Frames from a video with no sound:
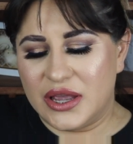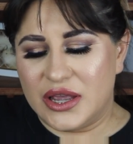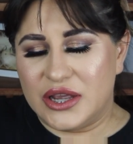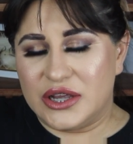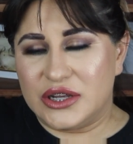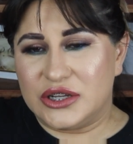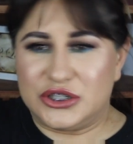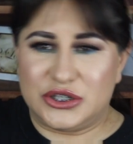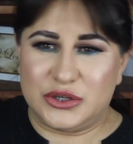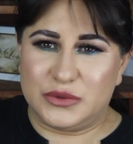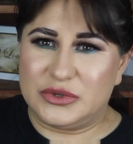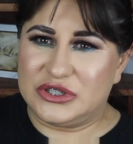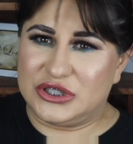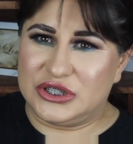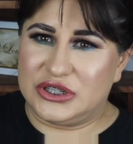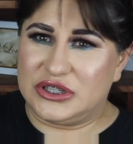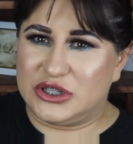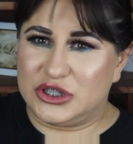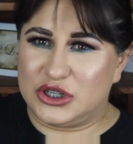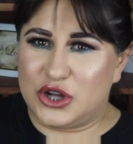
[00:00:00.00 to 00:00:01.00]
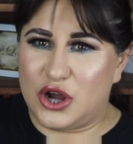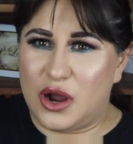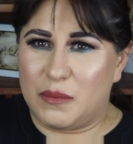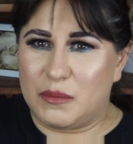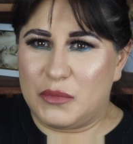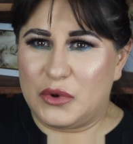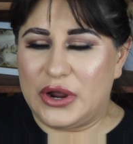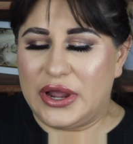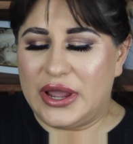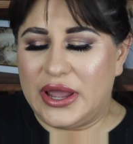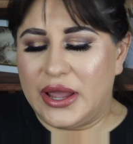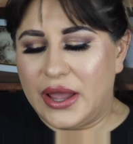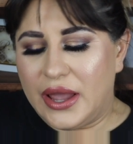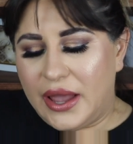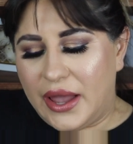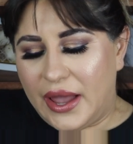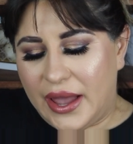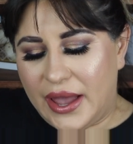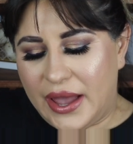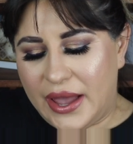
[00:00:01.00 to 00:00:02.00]
she was just a tomboy.
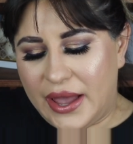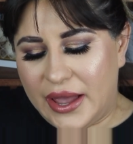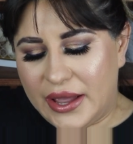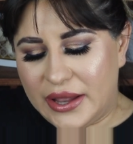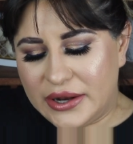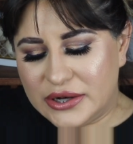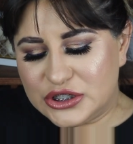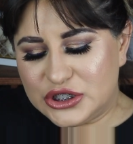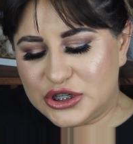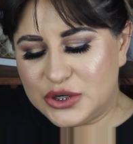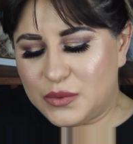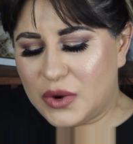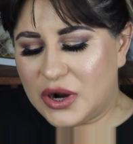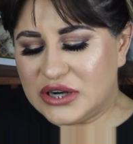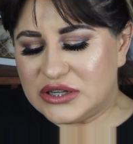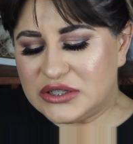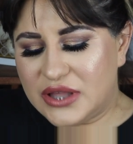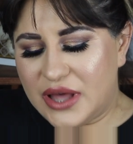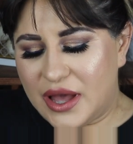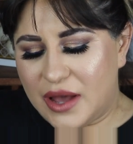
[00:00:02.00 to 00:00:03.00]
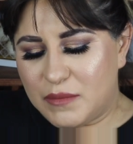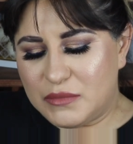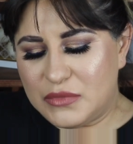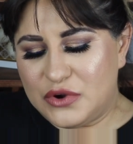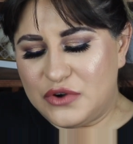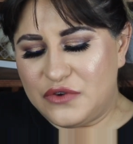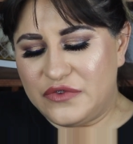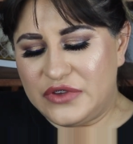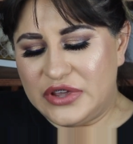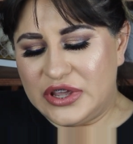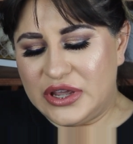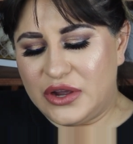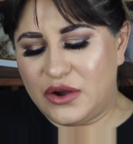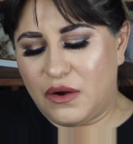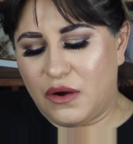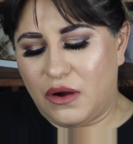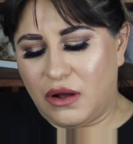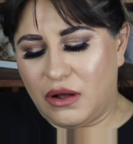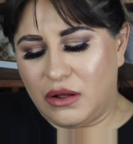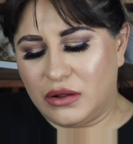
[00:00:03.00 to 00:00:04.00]
And she watched that movie
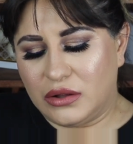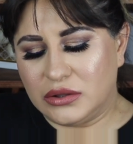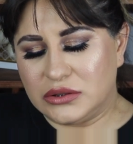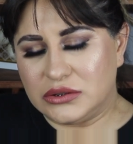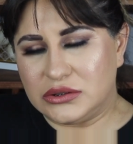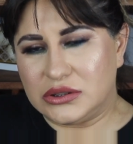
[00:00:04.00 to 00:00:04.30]
called,